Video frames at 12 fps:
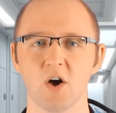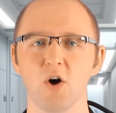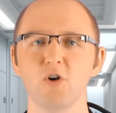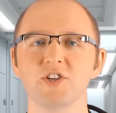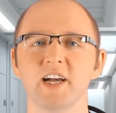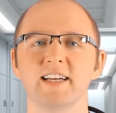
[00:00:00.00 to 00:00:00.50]

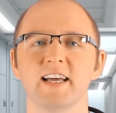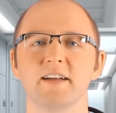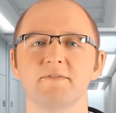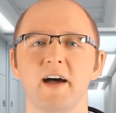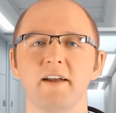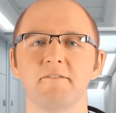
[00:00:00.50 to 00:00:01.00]
OSHA
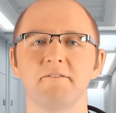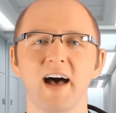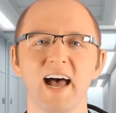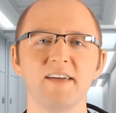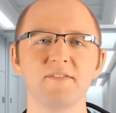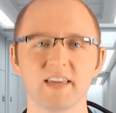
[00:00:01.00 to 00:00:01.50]
identified
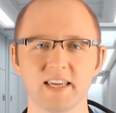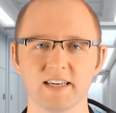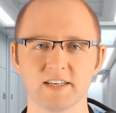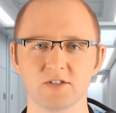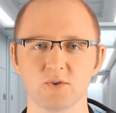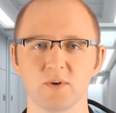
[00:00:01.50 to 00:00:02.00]
five
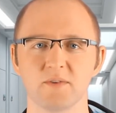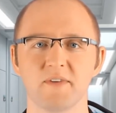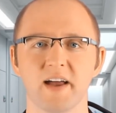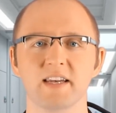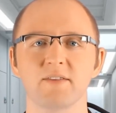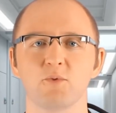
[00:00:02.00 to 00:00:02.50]
keys to an
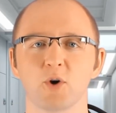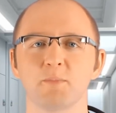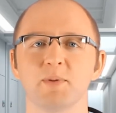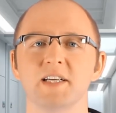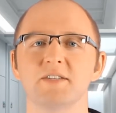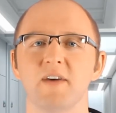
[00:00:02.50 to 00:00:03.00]
effective
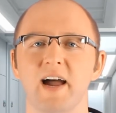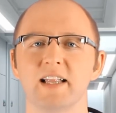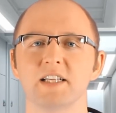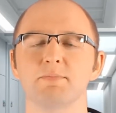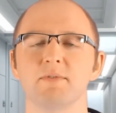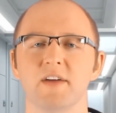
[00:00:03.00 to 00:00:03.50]
workplace
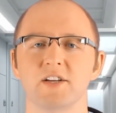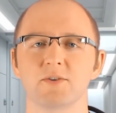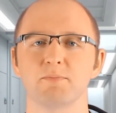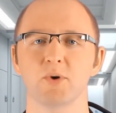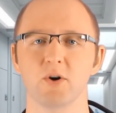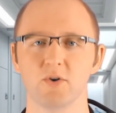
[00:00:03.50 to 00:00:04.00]
violence
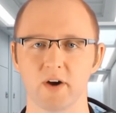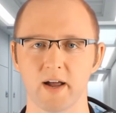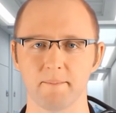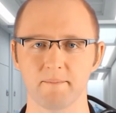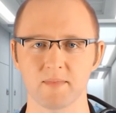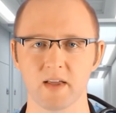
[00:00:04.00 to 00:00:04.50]
prevention
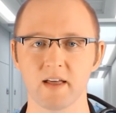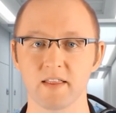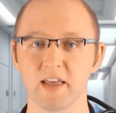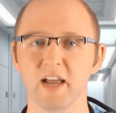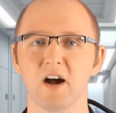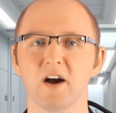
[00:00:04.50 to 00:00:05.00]
program.
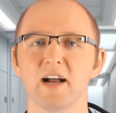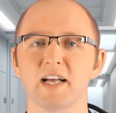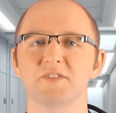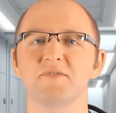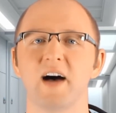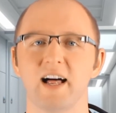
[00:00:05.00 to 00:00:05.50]
They are
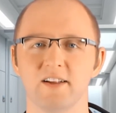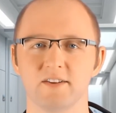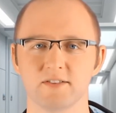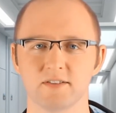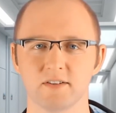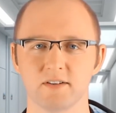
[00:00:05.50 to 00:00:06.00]
as follows.